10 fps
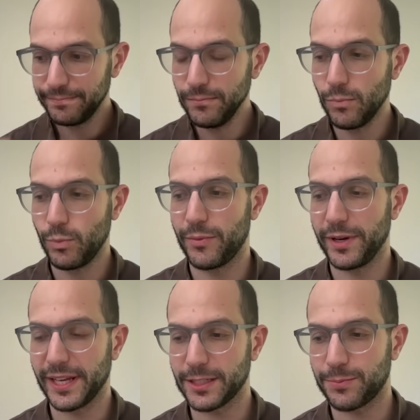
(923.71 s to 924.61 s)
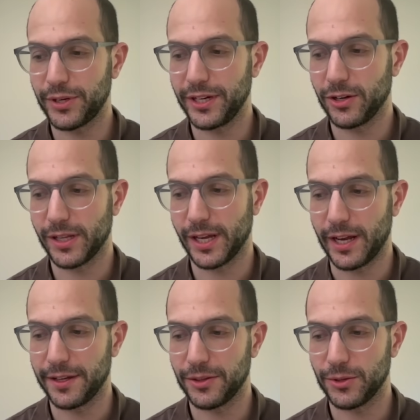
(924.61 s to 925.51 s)
we realized pretty early
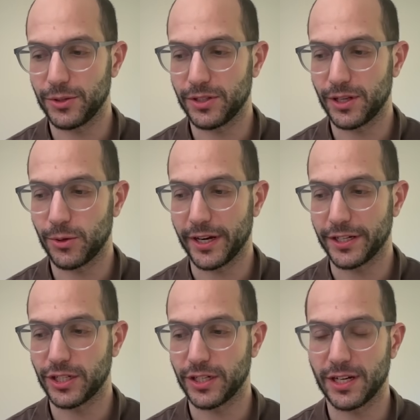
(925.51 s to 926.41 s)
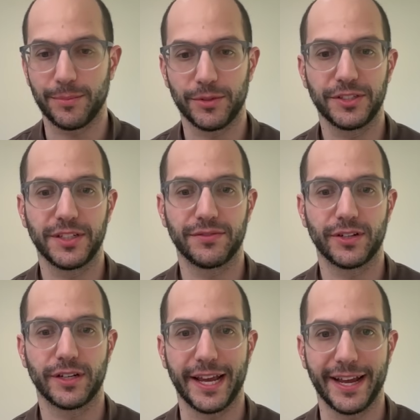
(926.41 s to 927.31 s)
on there were actually a couple
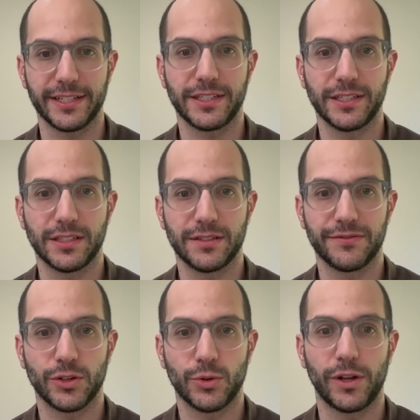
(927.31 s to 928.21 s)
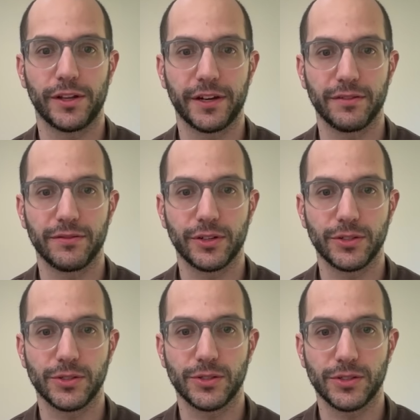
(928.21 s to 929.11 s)
different axes for quality for
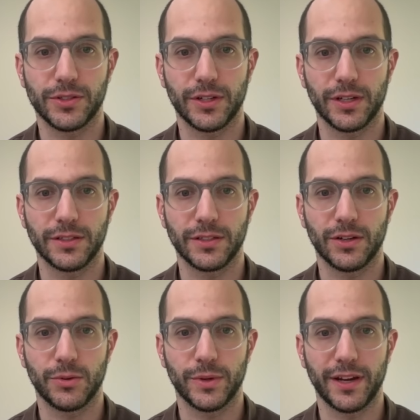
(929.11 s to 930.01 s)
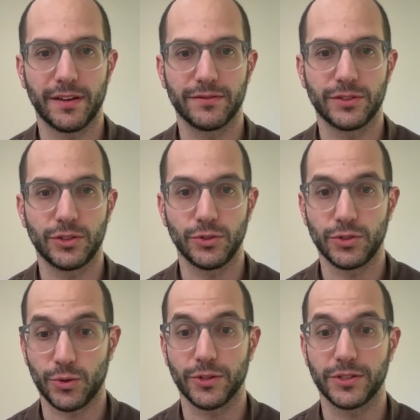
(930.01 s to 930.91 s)
users, and so we have two
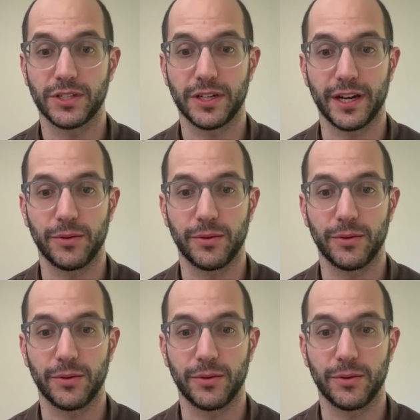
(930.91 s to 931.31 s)
scores today.